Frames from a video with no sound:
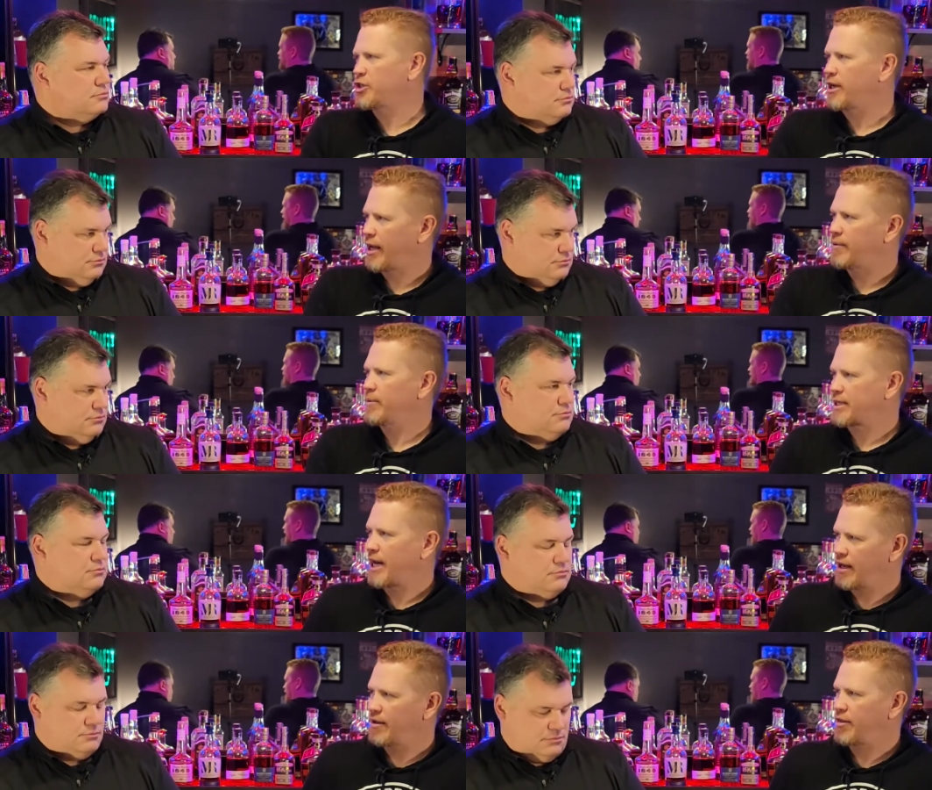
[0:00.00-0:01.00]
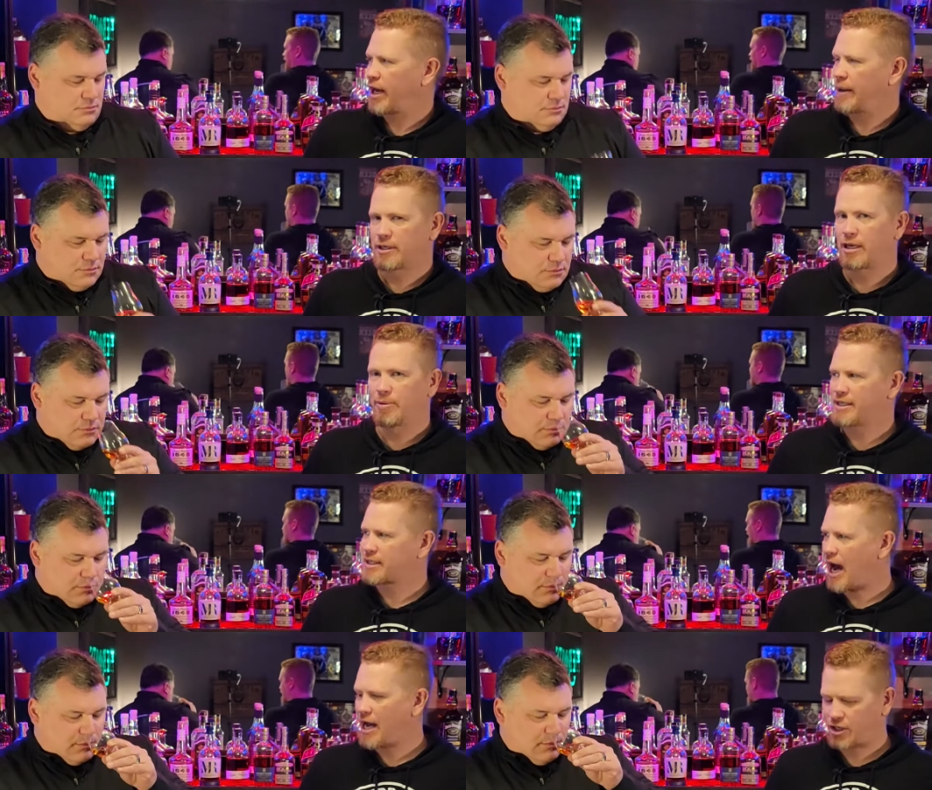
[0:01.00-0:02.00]
Speaker 1: and I was kind of thought I was going to be a
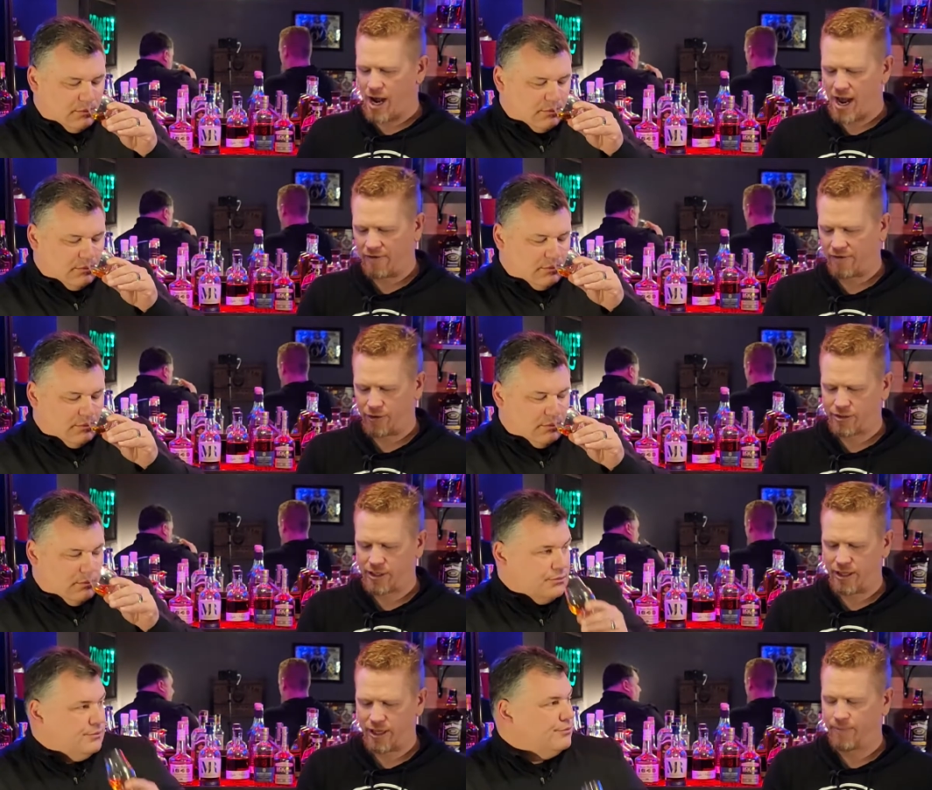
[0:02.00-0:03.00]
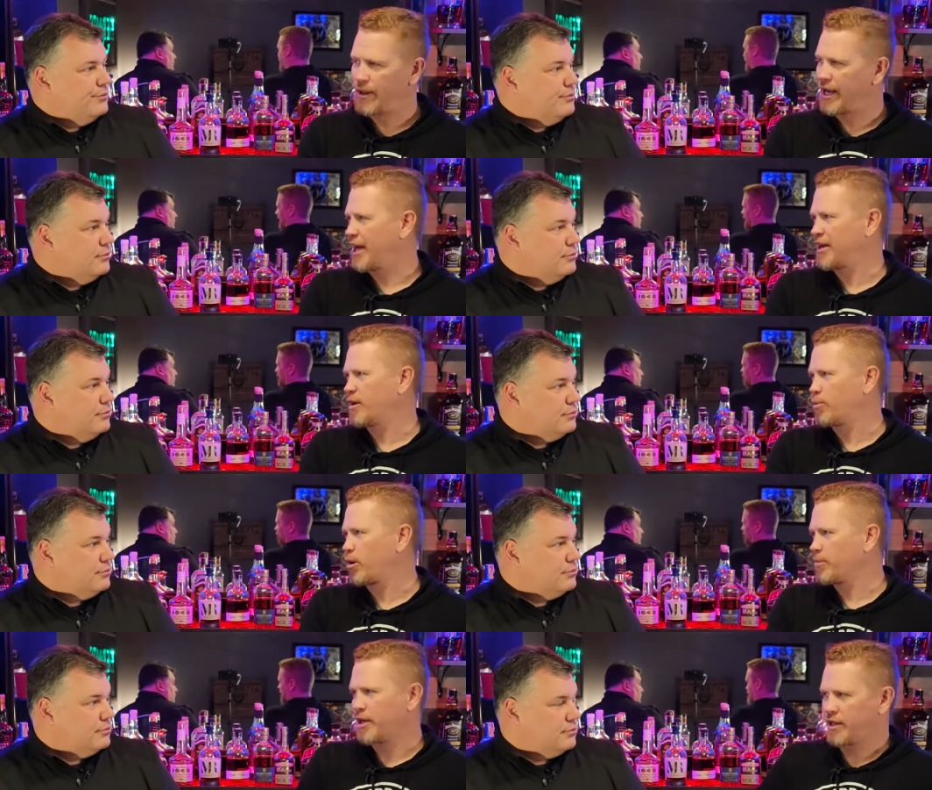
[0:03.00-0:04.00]
Scotch guy at first, and then I got into
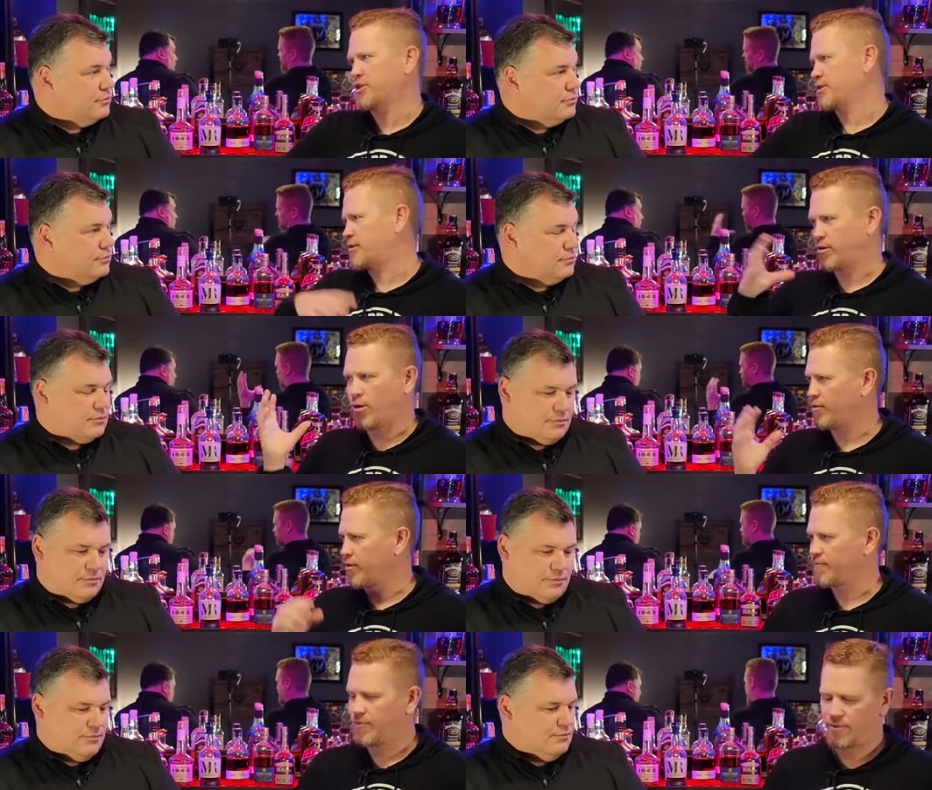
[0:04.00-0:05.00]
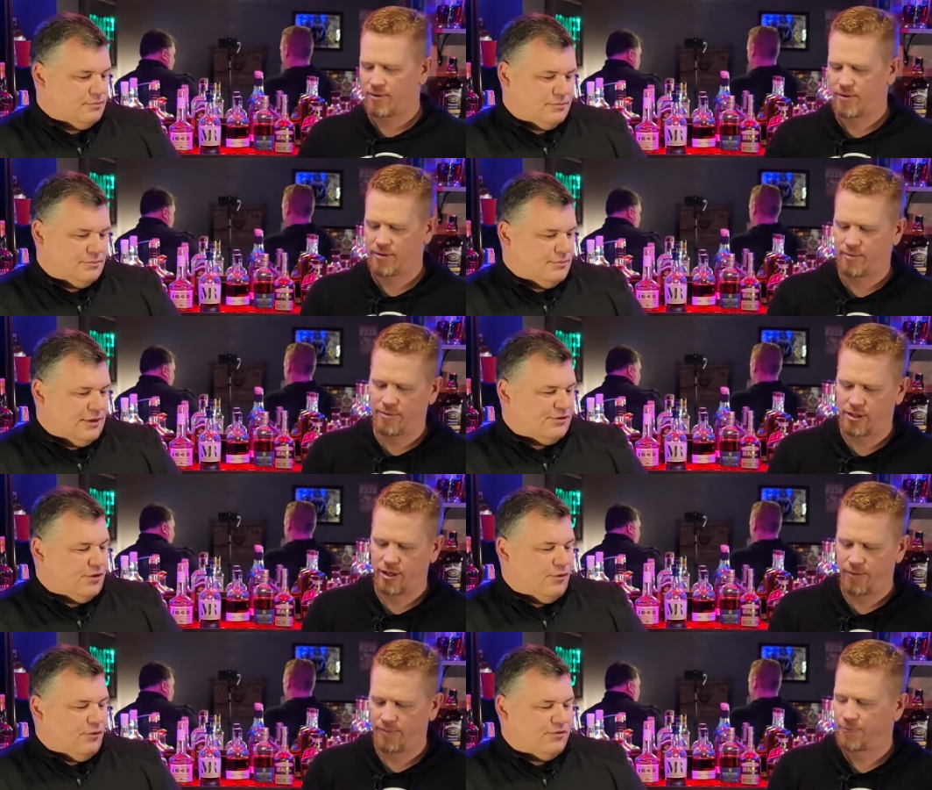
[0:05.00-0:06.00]
bourbon, and it just took over.
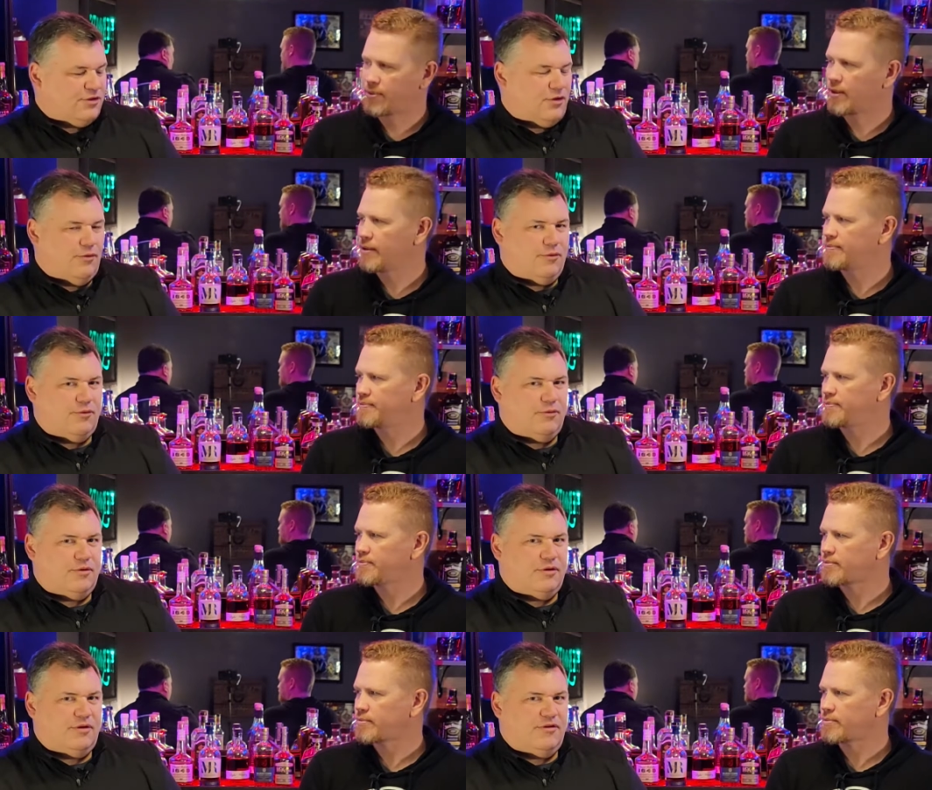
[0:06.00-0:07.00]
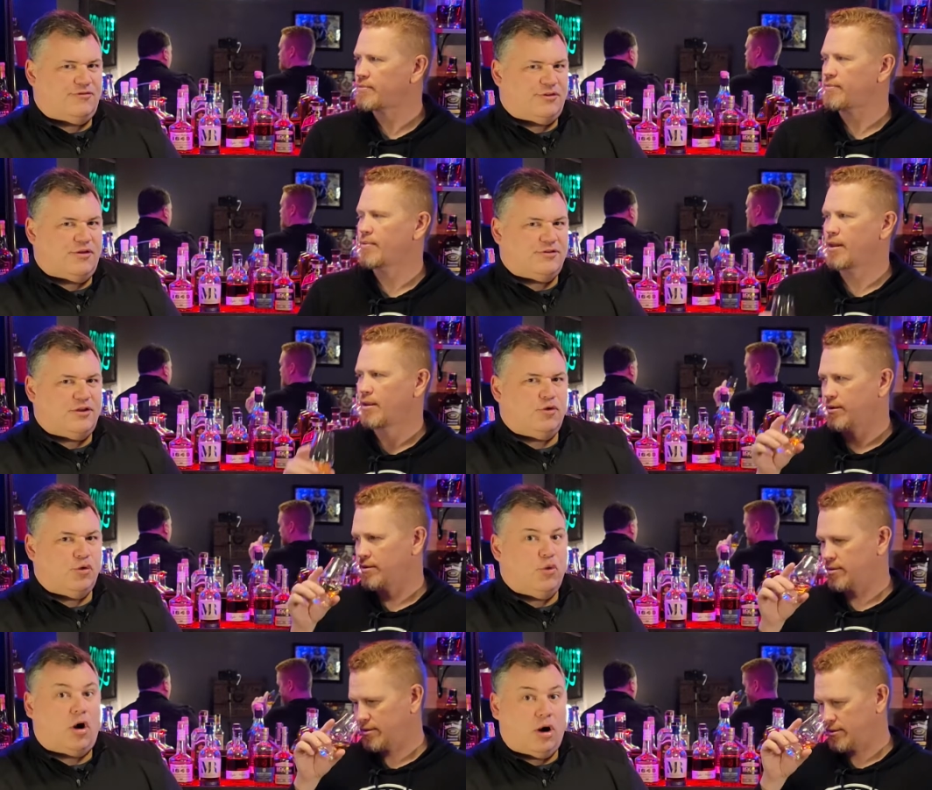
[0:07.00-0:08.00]
So,
Speaker 2: so, so for those of you
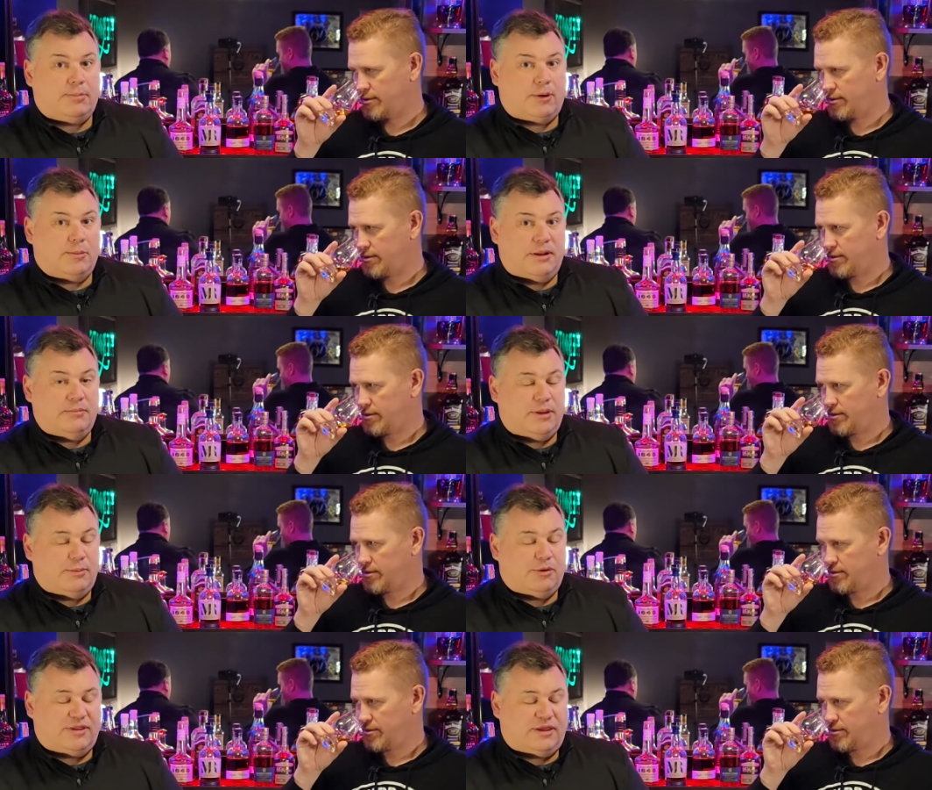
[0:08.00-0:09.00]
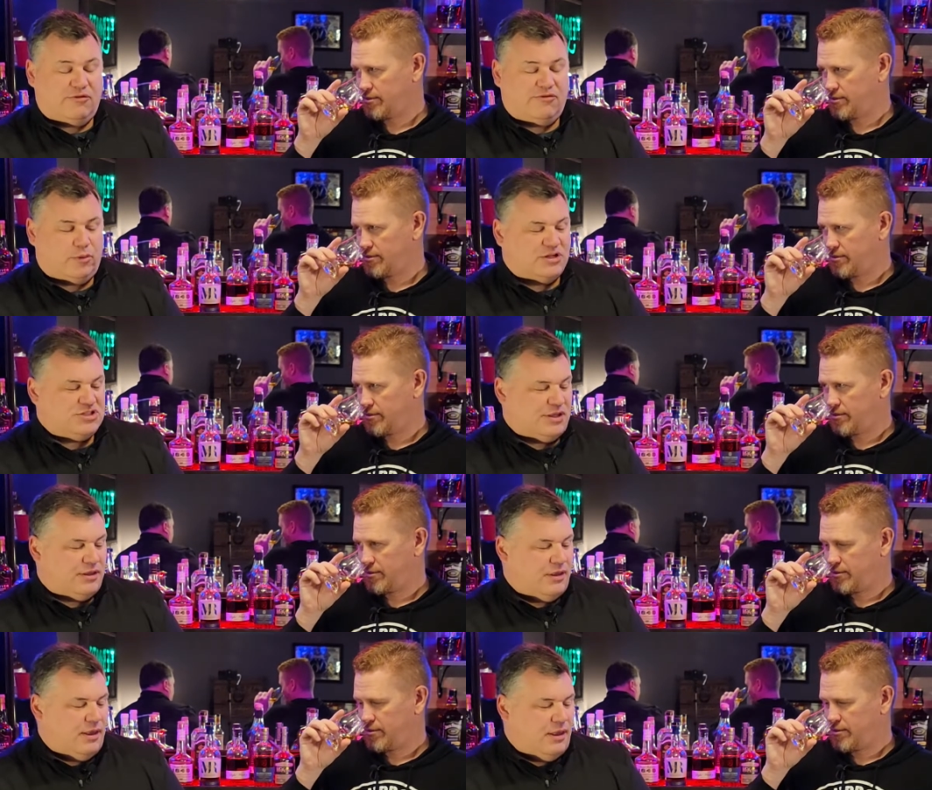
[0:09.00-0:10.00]
who are bourbon people, thank you for
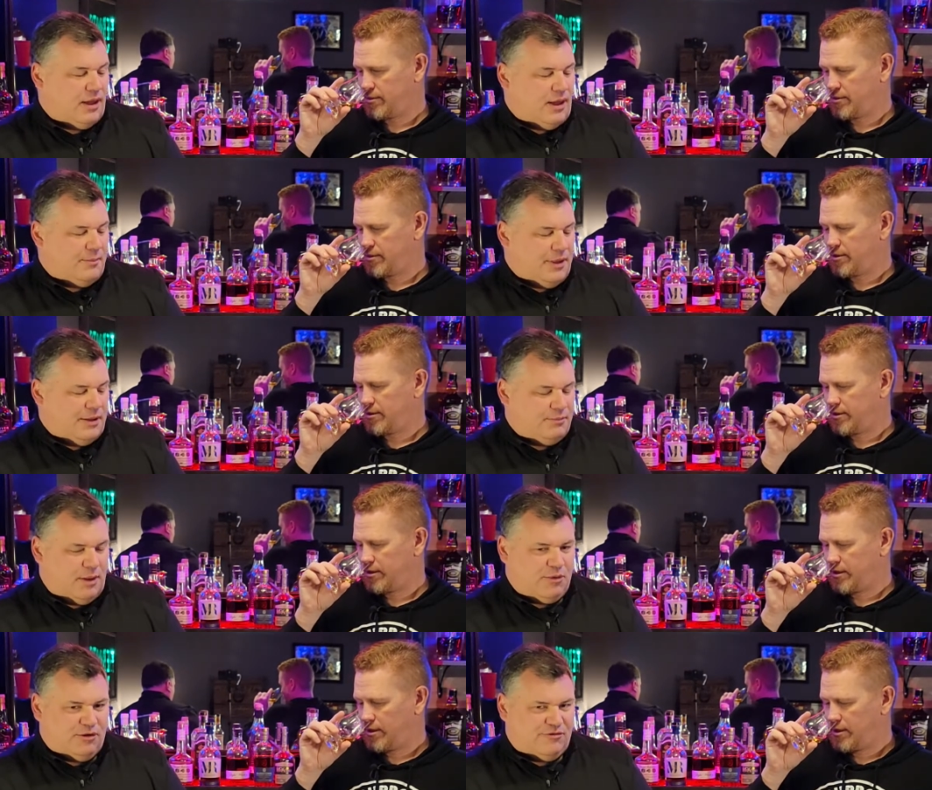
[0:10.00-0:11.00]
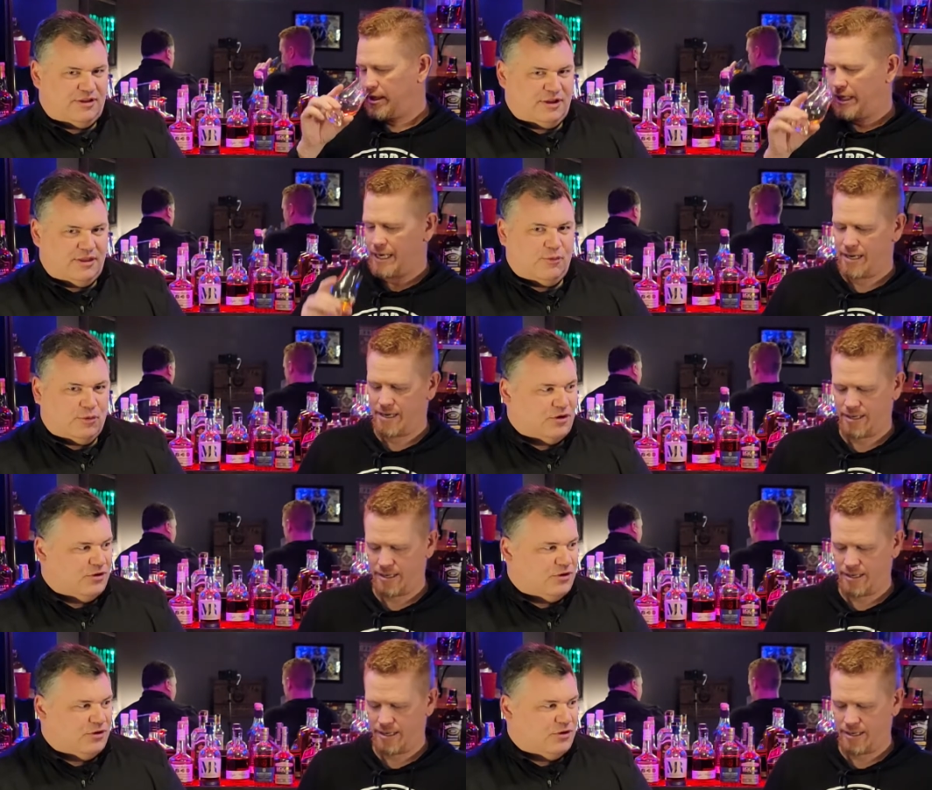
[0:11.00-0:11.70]
watching. Um, and maybe you're offended that we're